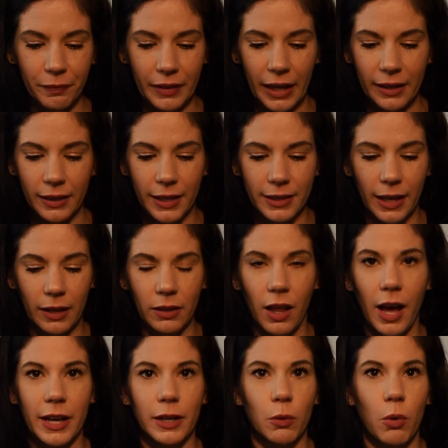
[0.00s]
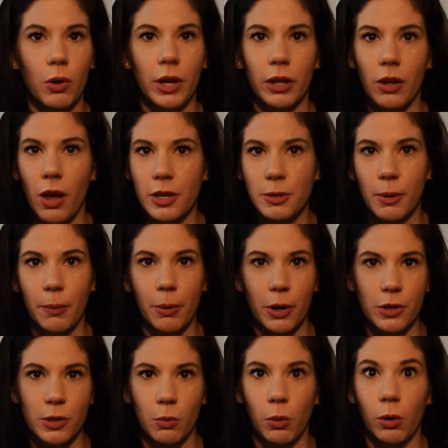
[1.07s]
I like that a lot. It won't get lost in my
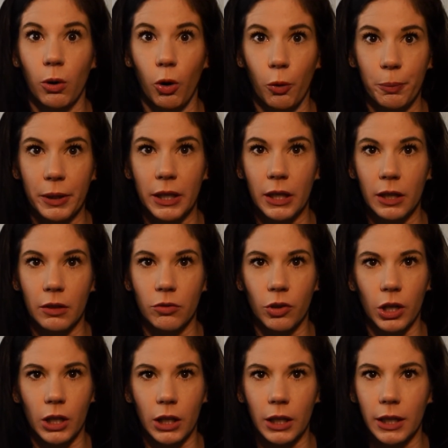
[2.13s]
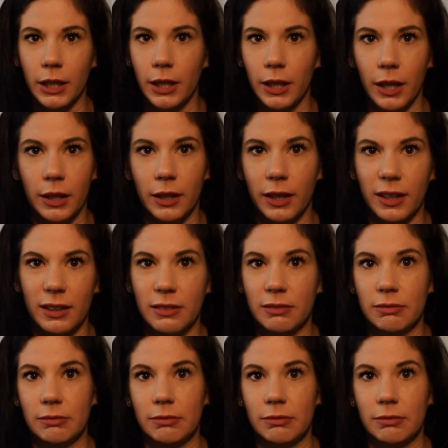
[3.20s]
purse. It won't open inadvertently and like